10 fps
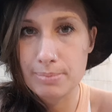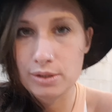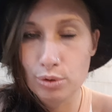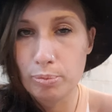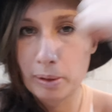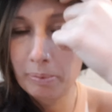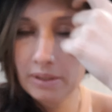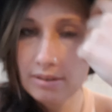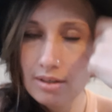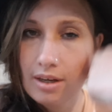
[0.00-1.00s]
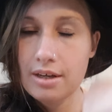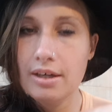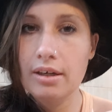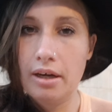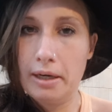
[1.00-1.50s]
my soul purpose.
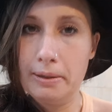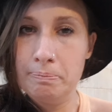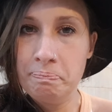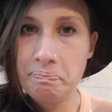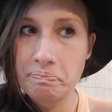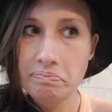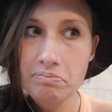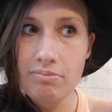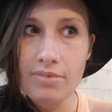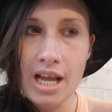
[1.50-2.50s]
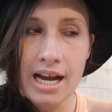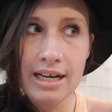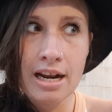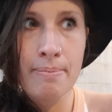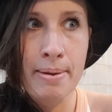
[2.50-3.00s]
And
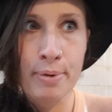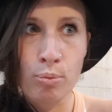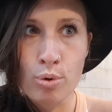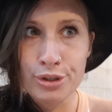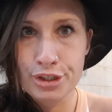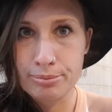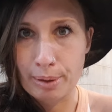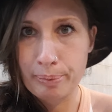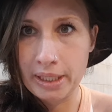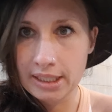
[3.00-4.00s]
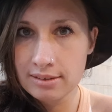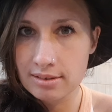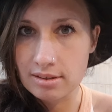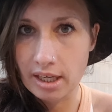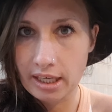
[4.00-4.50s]
I remember watching my
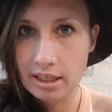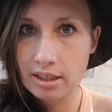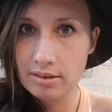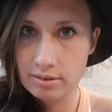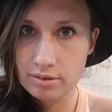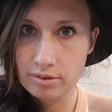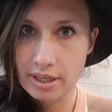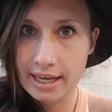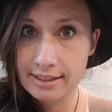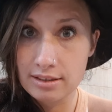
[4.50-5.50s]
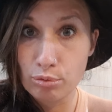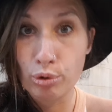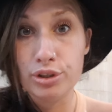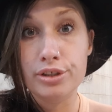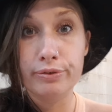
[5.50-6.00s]
parents like head
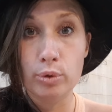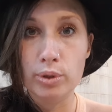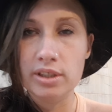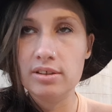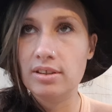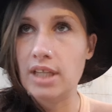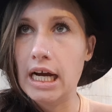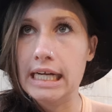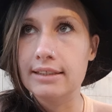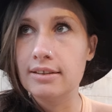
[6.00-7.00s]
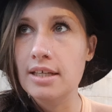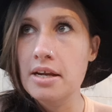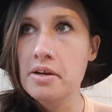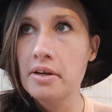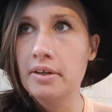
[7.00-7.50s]
towards divorce and
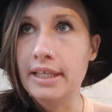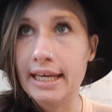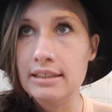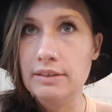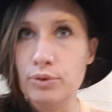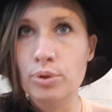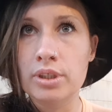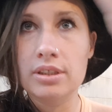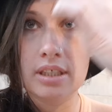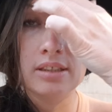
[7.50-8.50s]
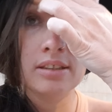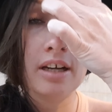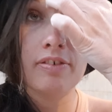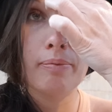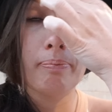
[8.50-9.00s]
get divorced and
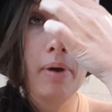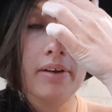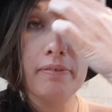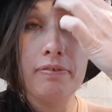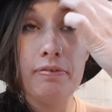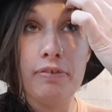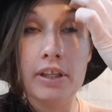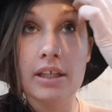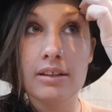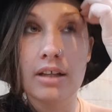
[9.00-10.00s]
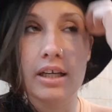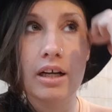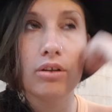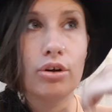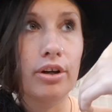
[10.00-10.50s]
stuff, and feeling like
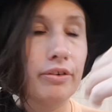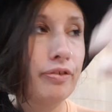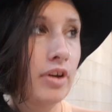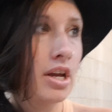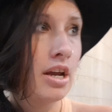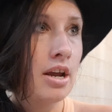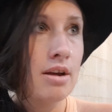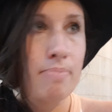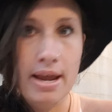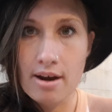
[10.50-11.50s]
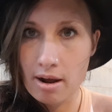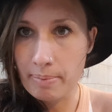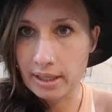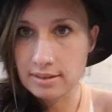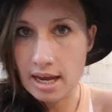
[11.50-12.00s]
a lot of pent up
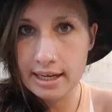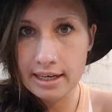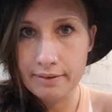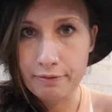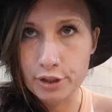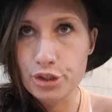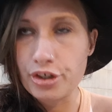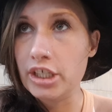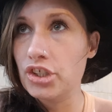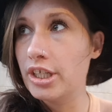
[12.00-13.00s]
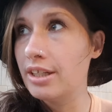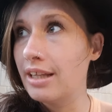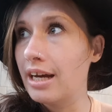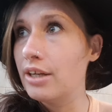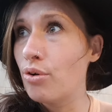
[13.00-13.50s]
anxiety and frustration, and
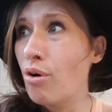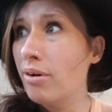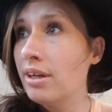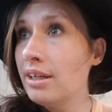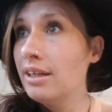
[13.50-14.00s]
that and not